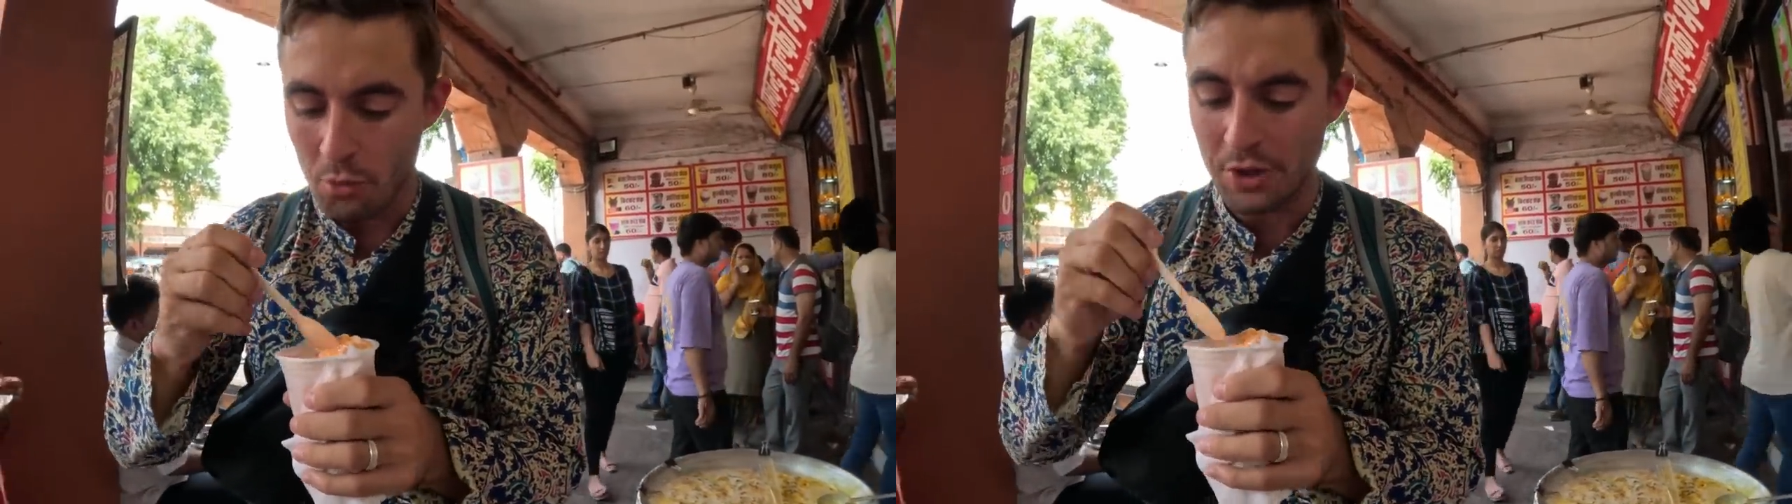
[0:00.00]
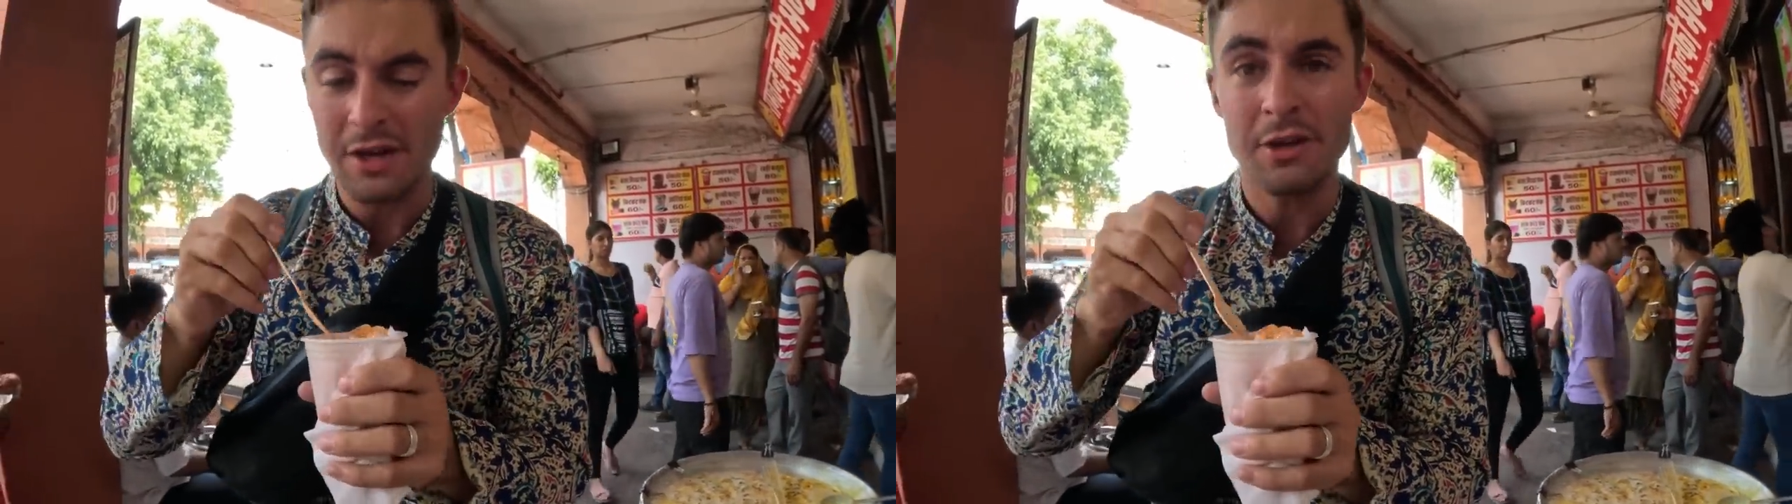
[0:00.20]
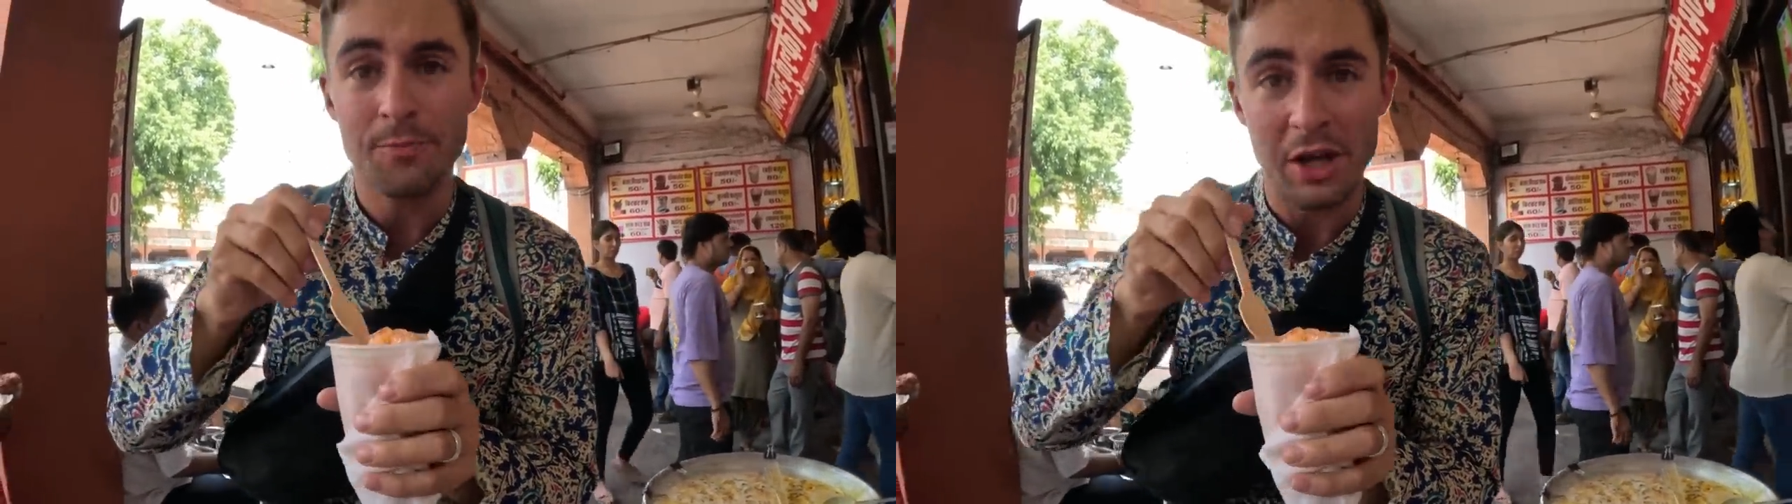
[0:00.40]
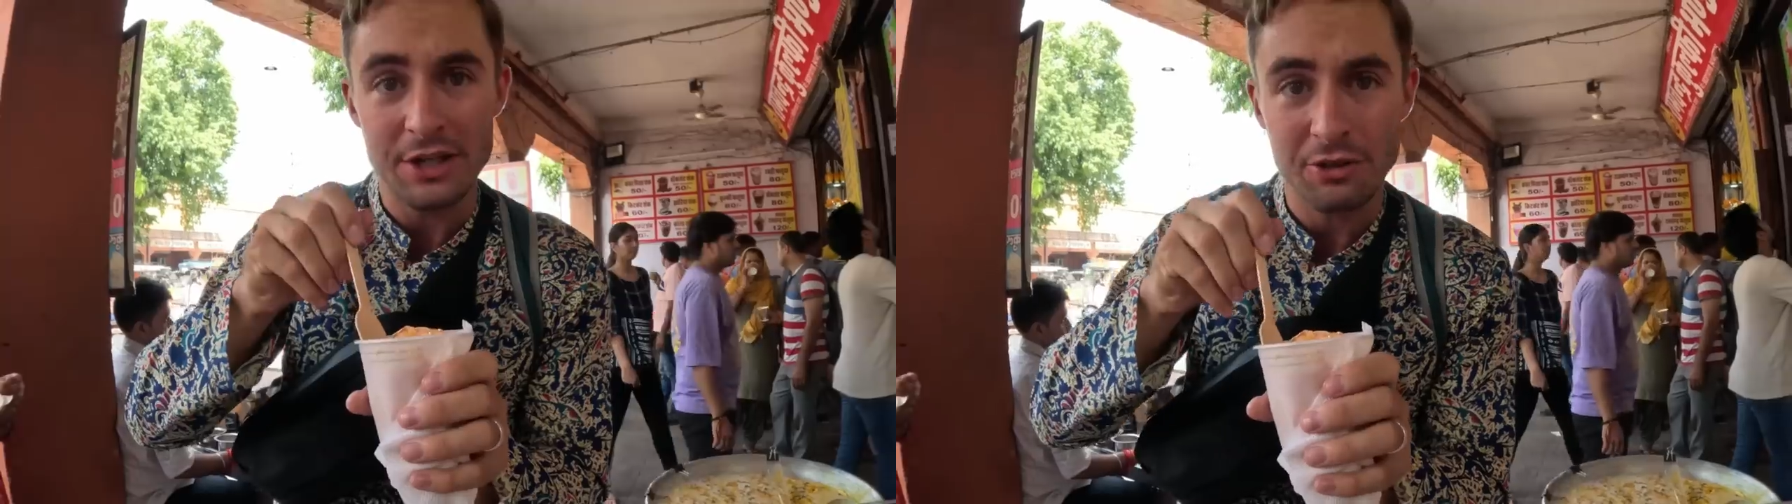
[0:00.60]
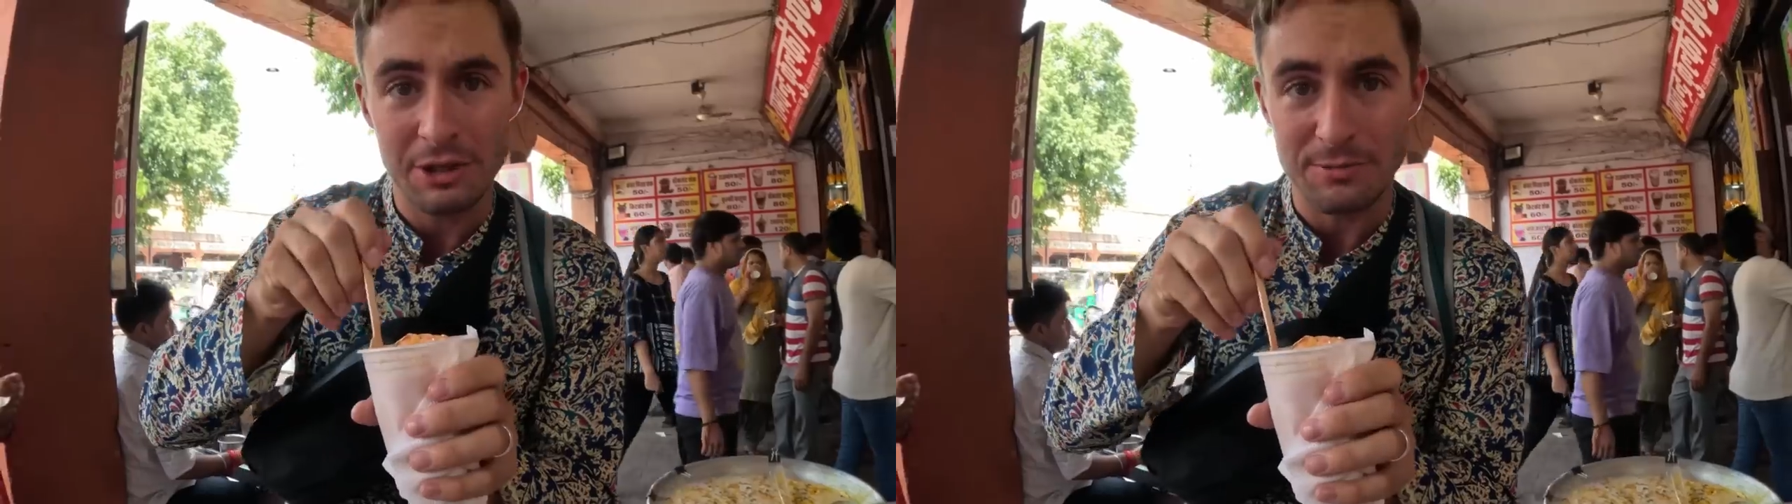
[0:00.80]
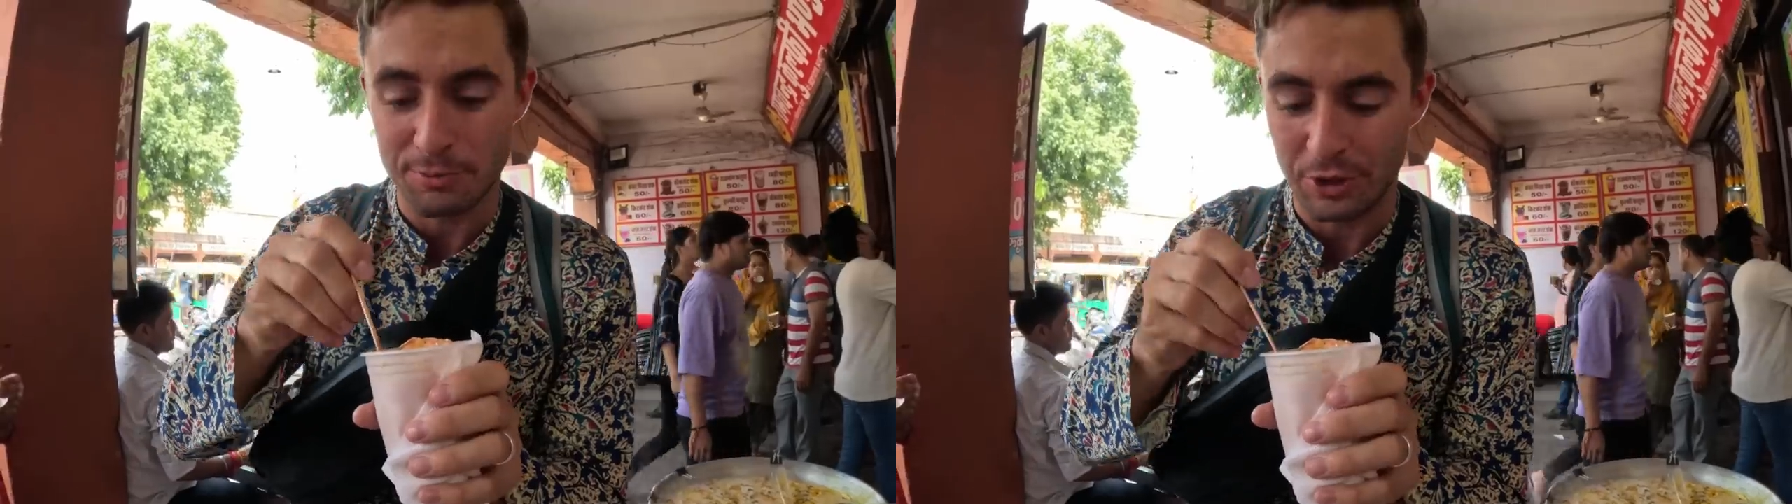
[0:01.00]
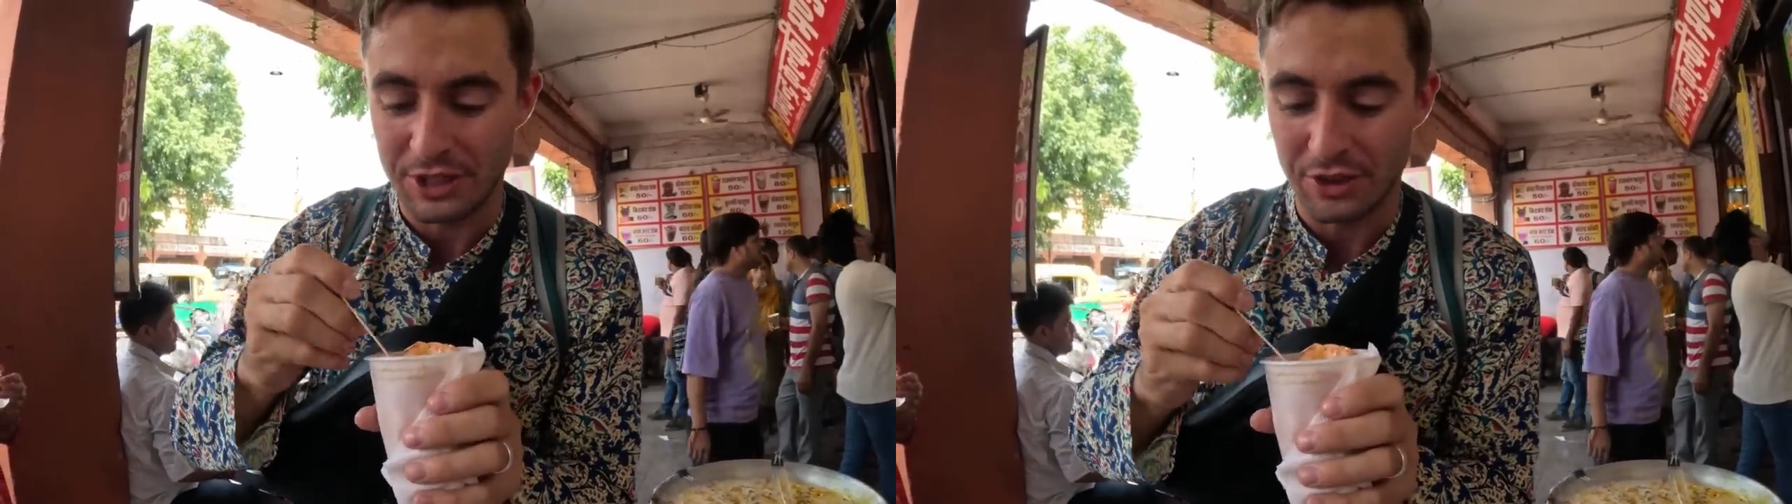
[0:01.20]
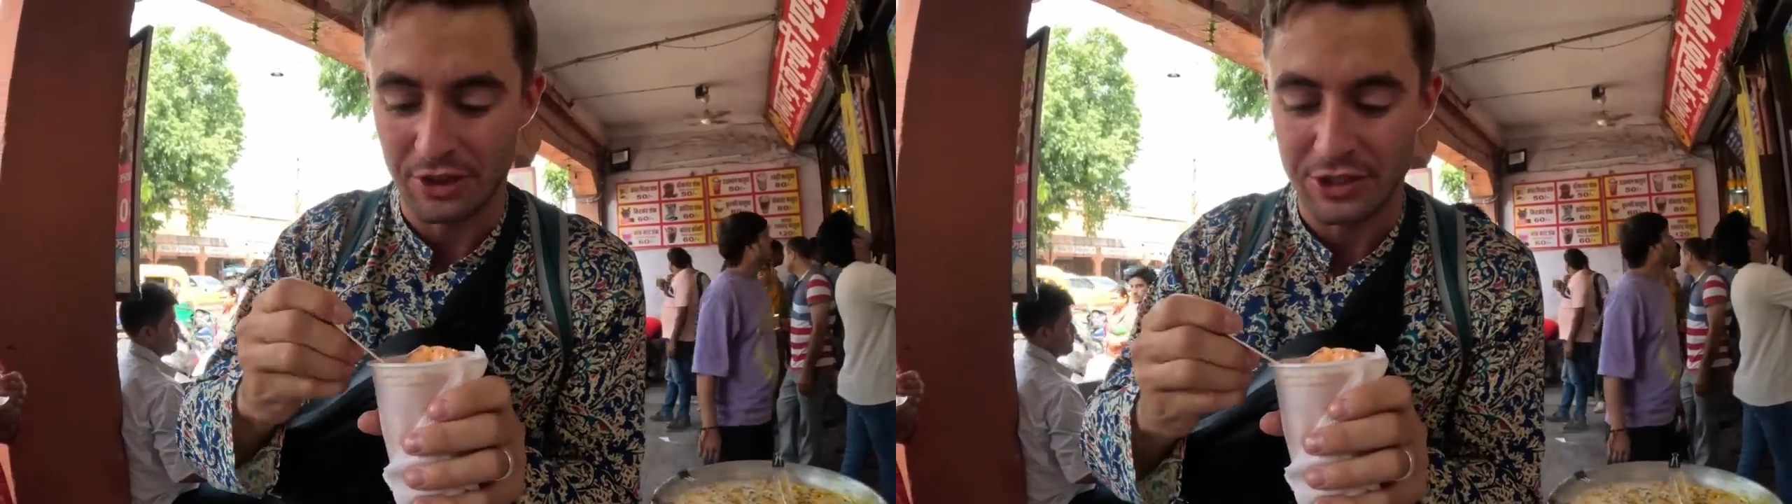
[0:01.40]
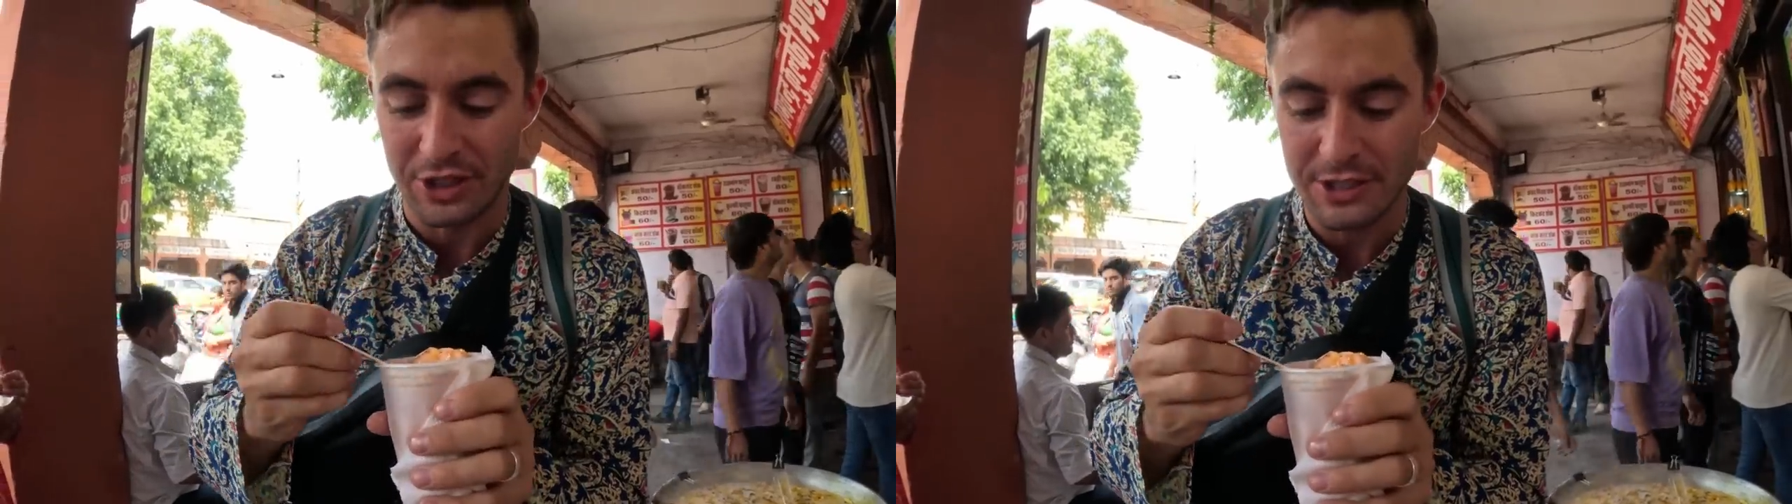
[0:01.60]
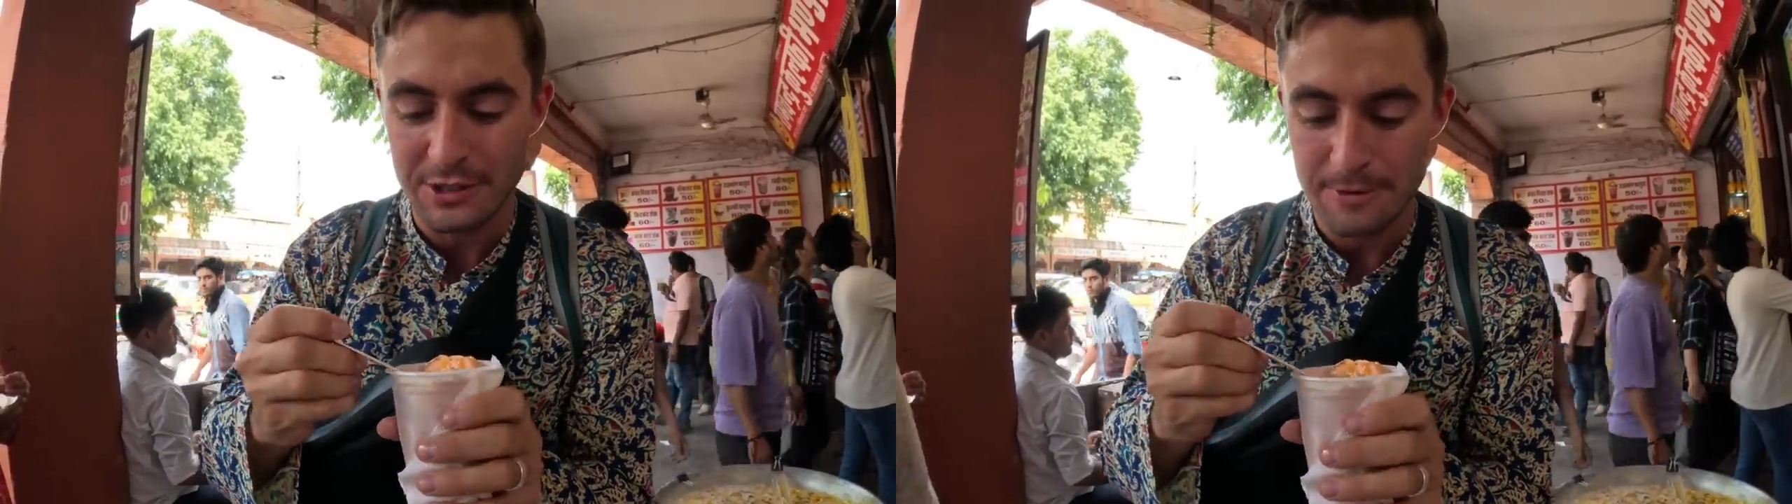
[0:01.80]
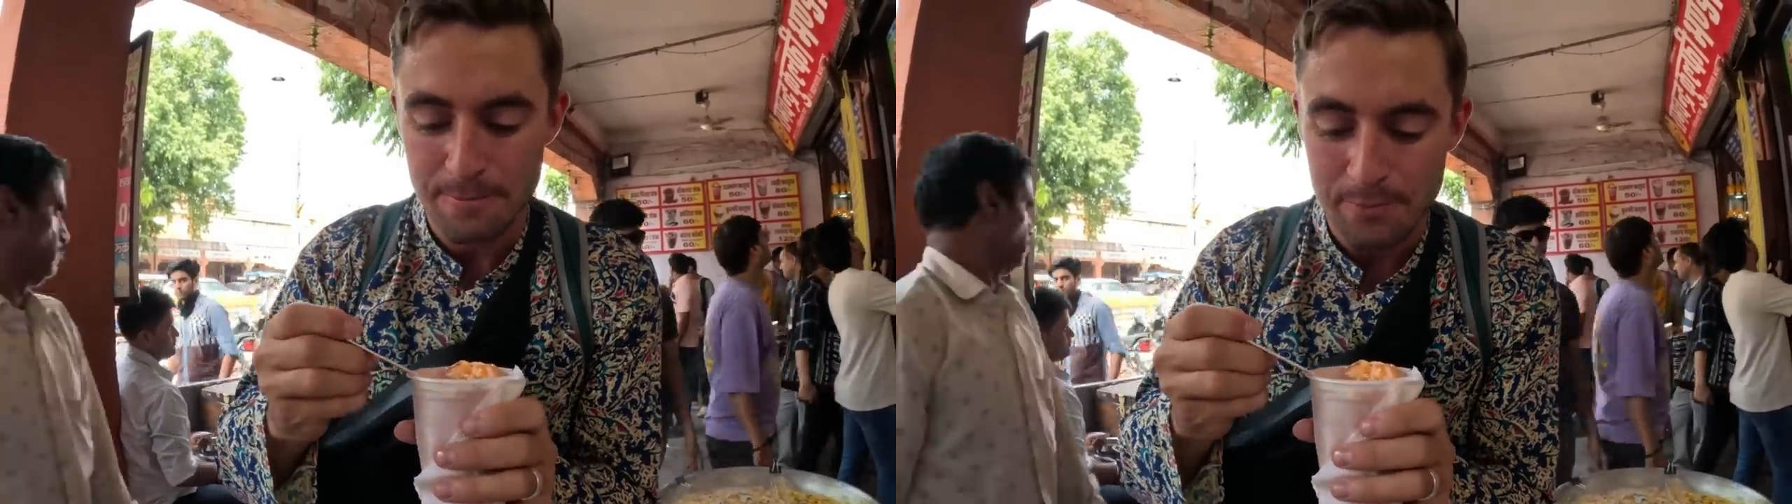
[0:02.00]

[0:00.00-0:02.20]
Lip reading: Well, that ice cream's pretty delicious.